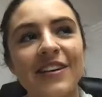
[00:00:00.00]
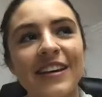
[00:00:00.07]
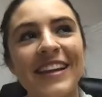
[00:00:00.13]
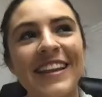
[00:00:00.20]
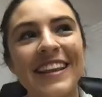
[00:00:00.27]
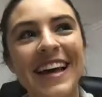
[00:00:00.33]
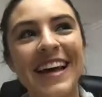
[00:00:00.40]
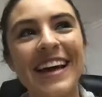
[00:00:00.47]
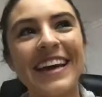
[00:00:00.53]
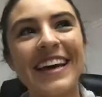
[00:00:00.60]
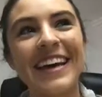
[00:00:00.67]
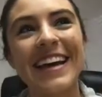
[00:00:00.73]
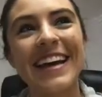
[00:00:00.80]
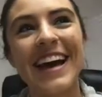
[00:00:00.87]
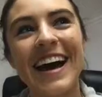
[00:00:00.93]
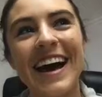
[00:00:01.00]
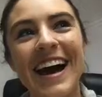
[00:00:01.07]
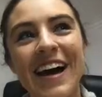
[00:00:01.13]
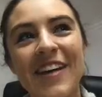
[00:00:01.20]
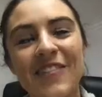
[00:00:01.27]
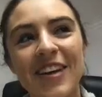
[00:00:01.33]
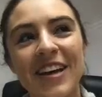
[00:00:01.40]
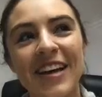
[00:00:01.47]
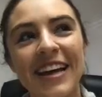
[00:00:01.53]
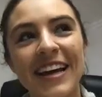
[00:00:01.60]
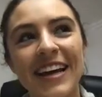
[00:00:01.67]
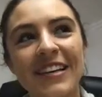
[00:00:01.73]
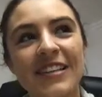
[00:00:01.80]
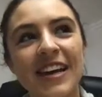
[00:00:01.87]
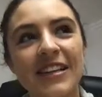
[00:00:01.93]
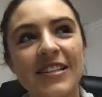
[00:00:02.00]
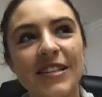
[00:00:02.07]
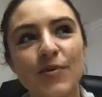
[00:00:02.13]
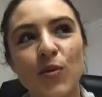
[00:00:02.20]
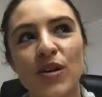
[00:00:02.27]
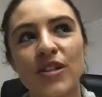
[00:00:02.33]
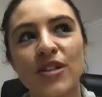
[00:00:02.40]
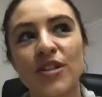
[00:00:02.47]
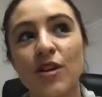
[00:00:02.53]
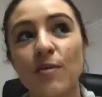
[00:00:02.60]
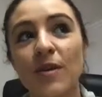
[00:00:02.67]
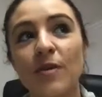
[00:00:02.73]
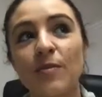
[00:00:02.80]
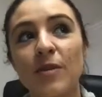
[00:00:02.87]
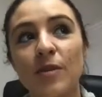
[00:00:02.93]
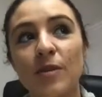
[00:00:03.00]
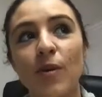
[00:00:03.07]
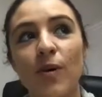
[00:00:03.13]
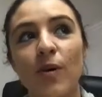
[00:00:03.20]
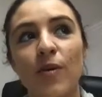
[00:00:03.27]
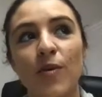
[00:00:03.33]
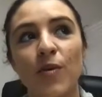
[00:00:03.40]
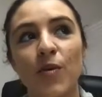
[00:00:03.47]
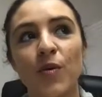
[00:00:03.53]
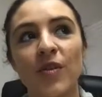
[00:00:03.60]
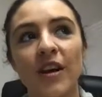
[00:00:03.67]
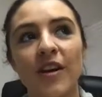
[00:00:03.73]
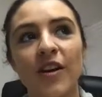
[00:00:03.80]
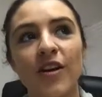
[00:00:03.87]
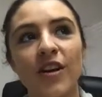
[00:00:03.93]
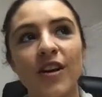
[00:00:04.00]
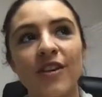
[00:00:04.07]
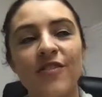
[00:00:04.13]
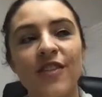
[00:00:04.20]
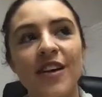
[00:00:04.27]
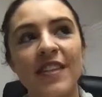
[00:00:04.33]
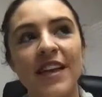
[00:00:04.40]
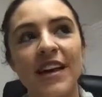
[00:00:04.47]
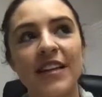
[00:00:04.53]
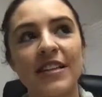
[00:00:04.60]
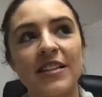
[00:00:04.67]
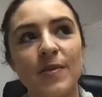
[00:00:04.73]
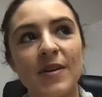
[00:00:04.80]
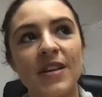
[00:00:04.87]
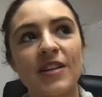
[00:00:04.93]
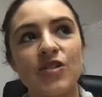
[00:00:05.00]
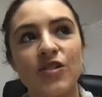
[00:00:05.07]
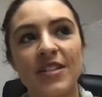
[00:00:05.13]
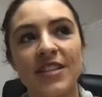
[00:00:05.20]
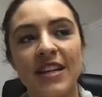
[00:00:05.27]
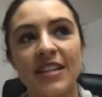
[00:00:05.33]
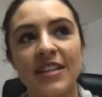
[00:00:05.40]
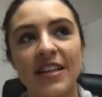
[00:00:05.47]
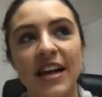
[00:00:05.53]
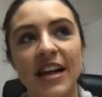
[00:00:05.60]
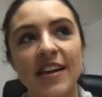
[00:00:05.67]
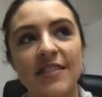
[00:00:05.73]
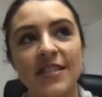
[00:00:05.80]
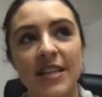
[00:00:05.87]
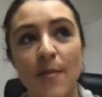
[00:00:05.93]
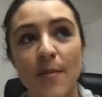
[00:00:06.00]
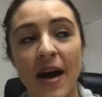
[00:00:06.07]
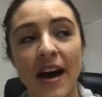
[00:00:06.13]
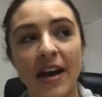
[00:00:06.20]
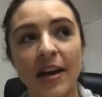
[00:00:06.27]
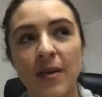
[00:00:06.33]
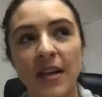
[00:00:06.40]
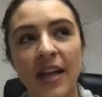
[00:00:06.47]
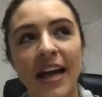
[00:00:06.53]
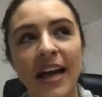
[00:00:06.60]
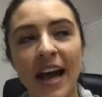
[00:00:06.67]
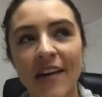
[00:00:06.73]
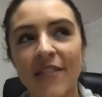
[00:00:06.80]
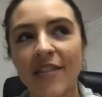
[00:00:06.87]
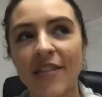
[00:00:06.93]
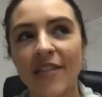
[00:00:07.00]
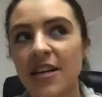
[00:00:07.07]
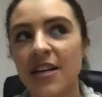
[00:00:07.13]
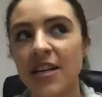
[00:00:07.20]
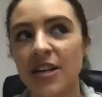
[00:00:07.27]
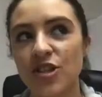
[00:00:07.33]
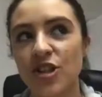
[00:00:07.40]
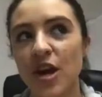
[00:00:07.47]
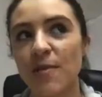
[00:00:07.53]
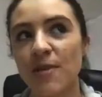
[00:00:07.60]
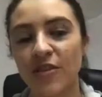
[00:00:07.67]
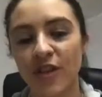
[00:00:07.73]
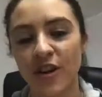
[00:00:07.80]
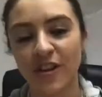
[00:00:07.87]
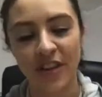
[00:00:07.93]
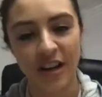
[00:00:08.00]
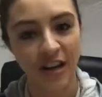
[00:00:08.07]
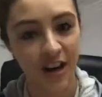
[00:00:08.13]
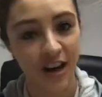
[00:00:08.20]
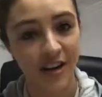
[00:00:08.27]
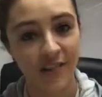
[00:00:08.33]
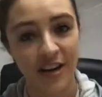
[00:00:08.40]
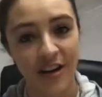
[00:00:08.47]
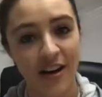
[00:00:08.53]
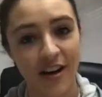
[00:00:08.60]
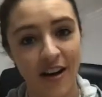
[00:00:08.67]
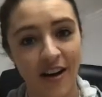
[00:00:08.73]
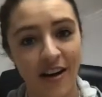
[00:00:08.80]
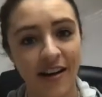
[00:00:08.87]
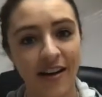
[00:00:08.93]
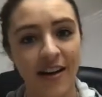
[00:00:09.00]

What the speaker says: Like, I feel like I support so many people through their grief, and then it's been interesting to kind of step back and be like, have I done a good job of grieving or have I not?